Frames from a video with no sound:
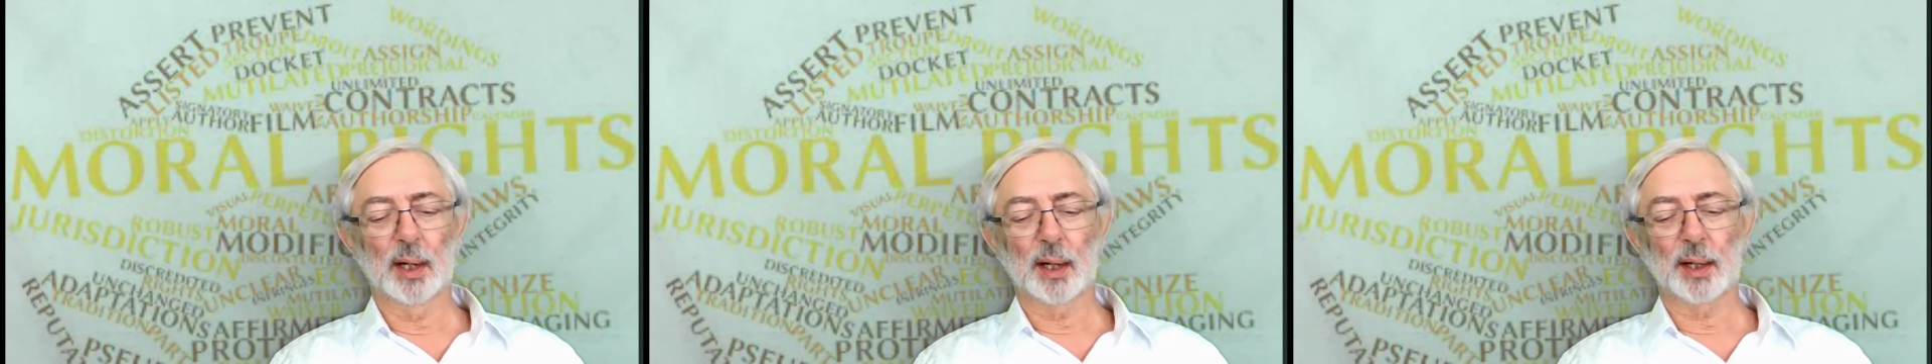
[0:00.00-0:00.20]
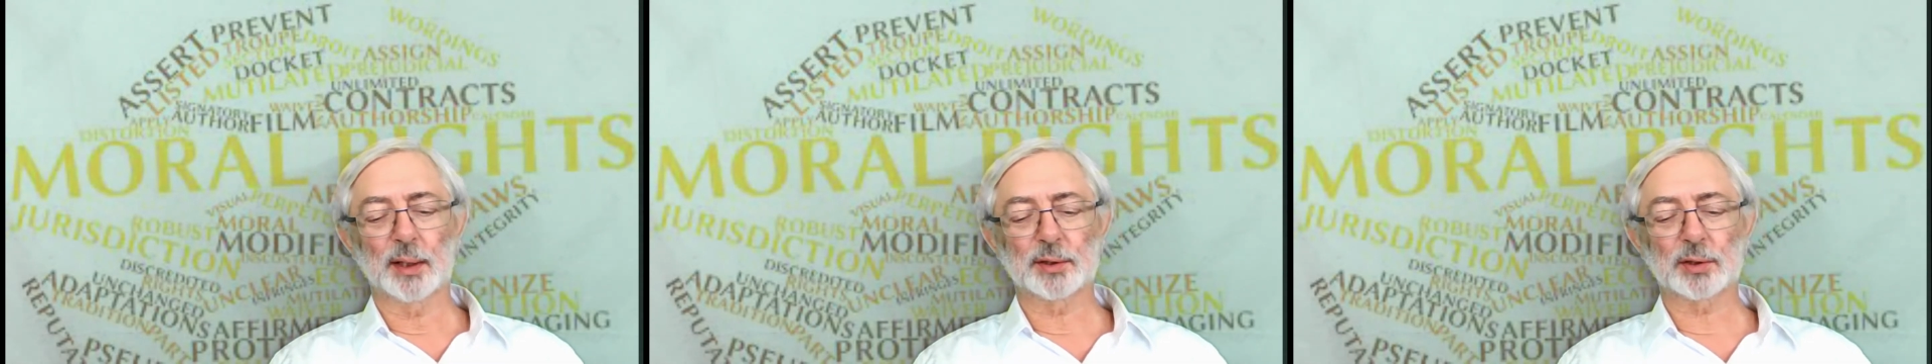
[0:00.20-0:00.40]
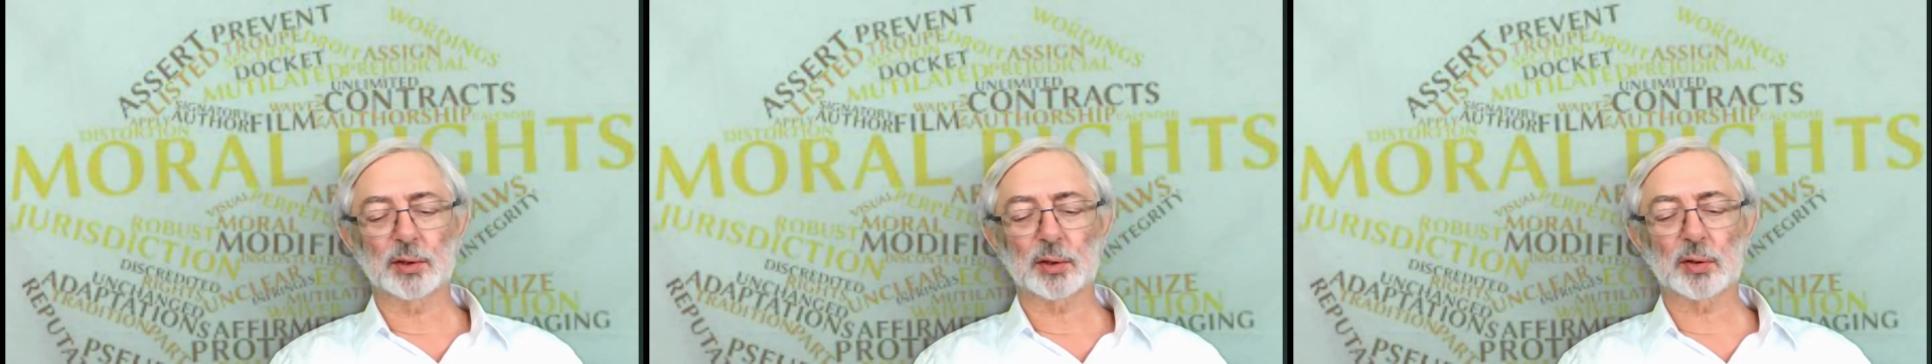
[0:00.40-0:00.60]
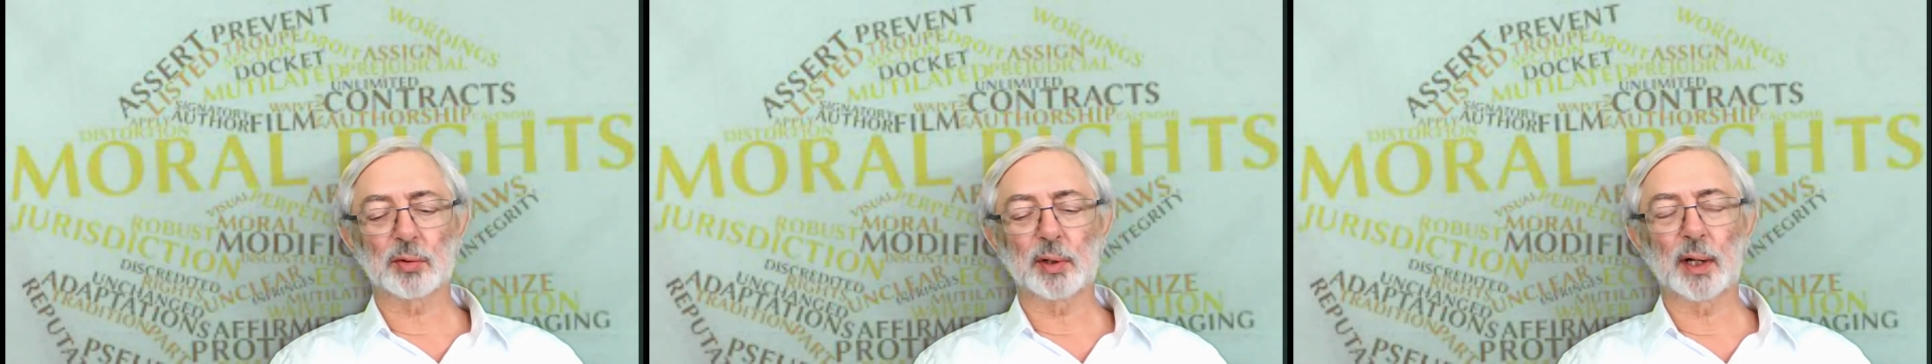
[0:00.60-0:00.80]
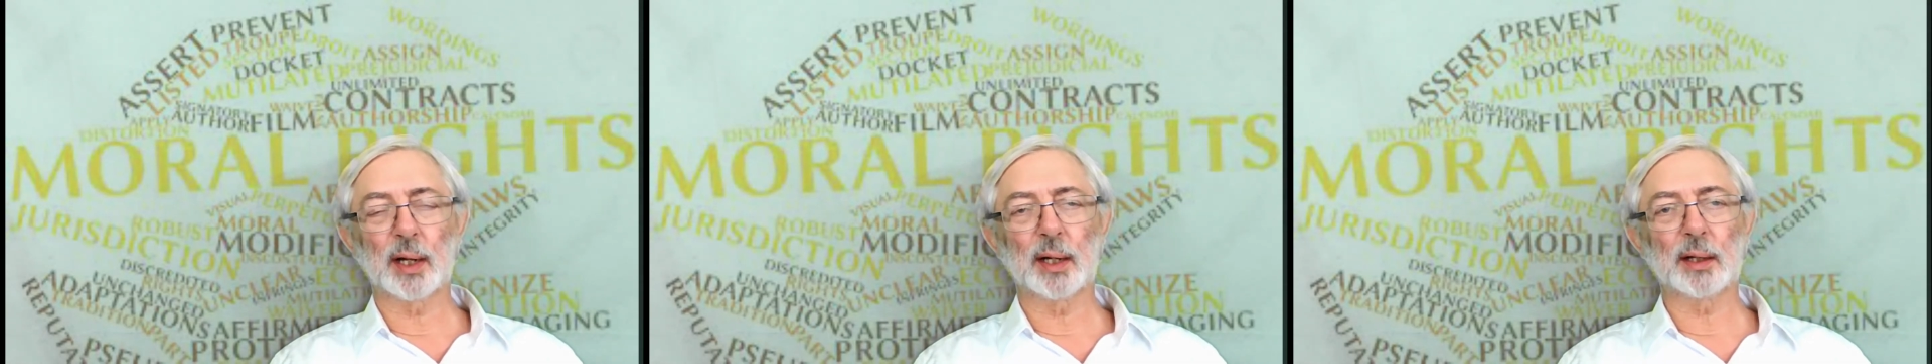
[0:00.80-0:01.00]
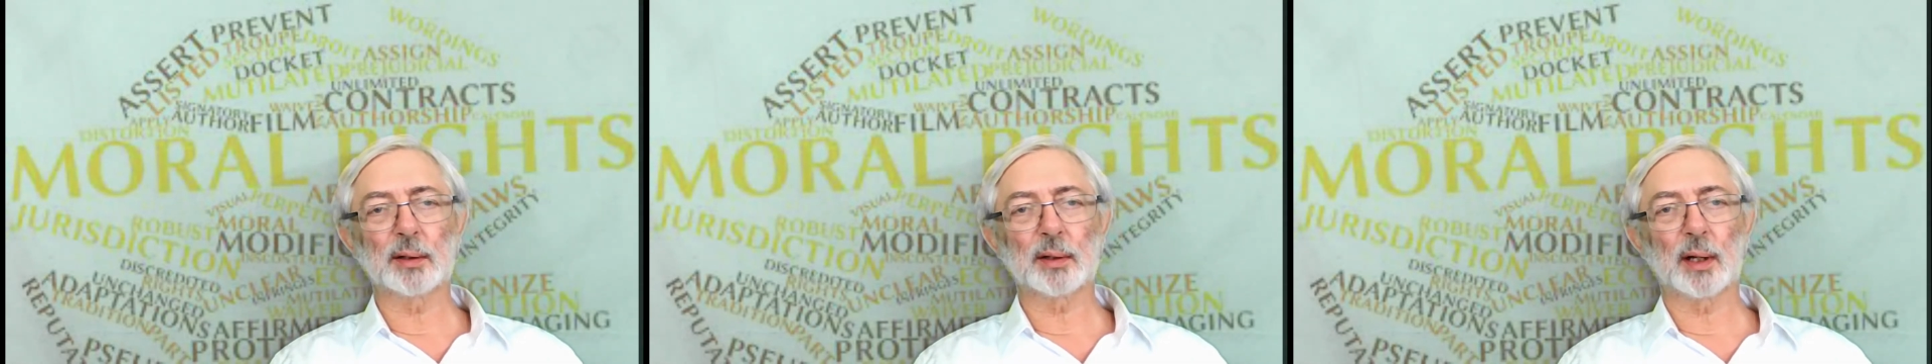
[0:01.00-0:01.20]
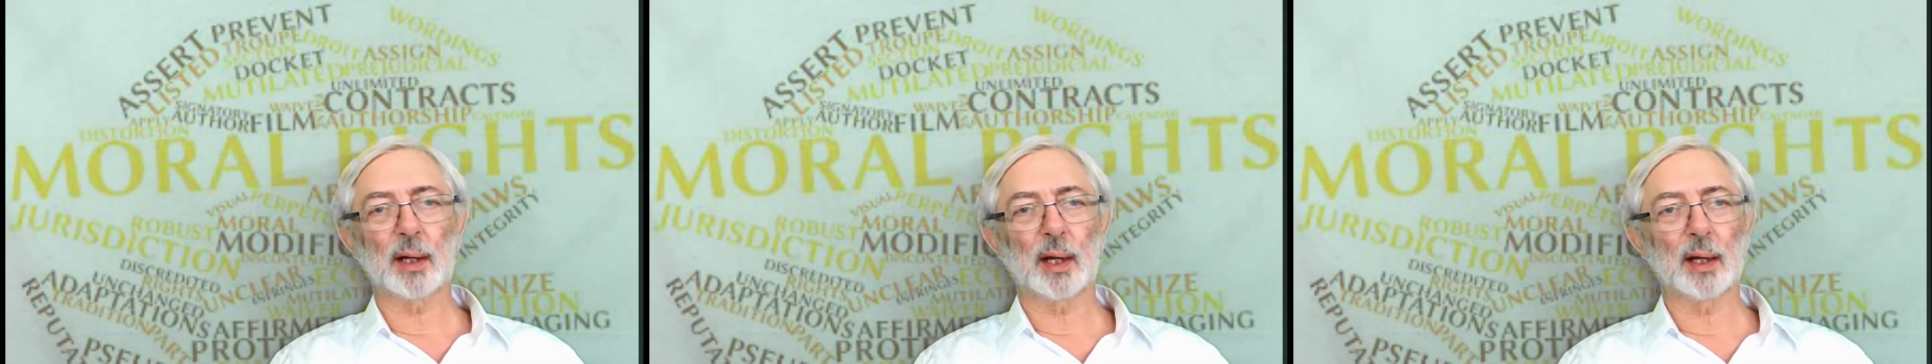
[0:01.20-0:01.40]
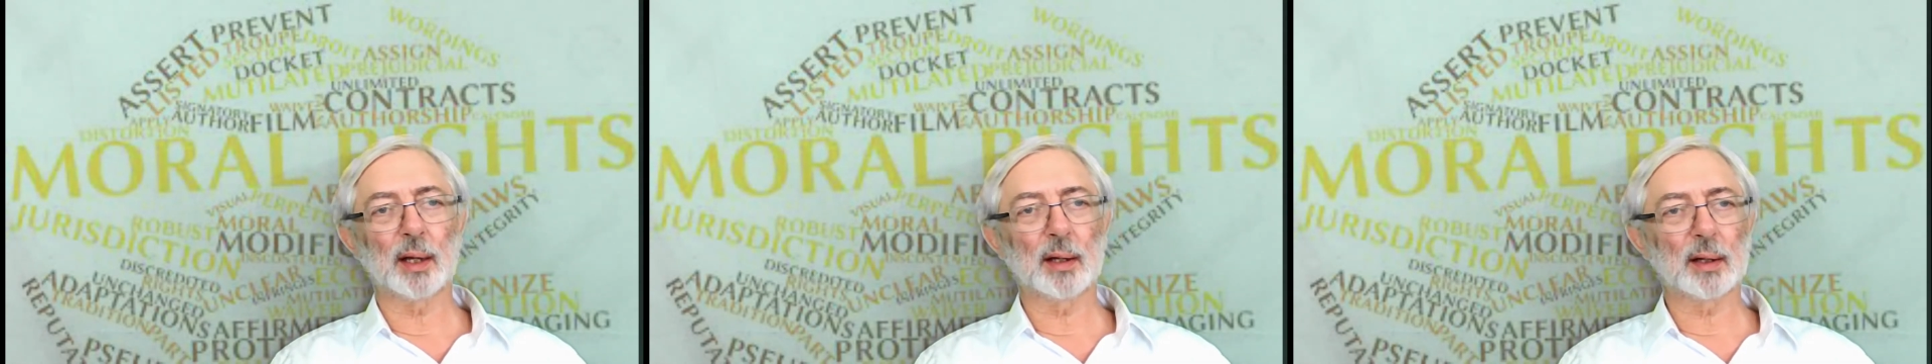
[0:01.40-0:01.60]
is to create
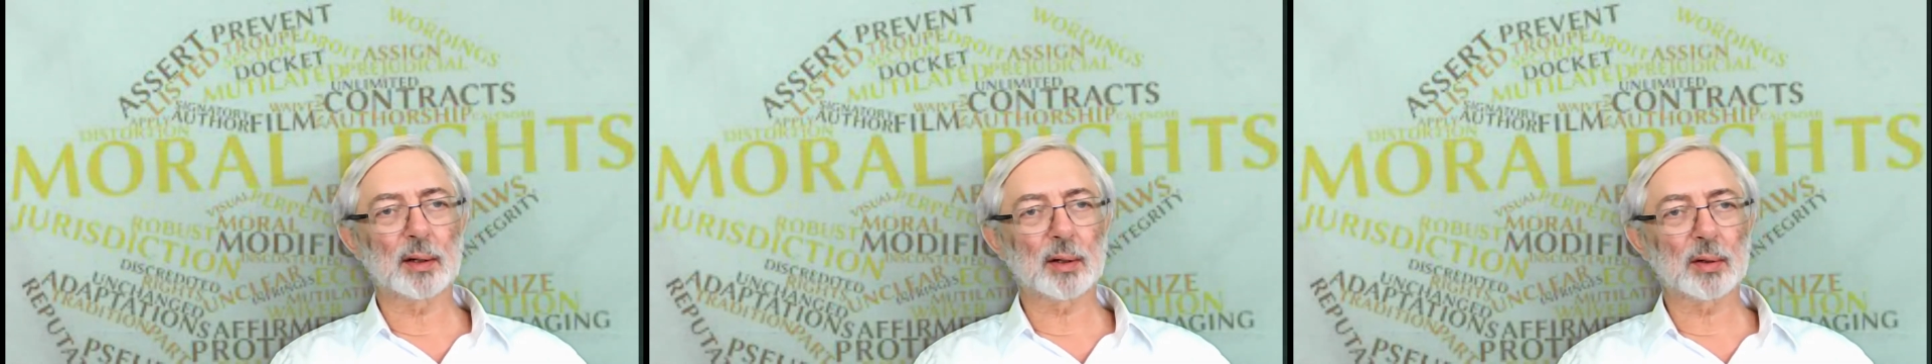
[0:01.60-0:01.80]
a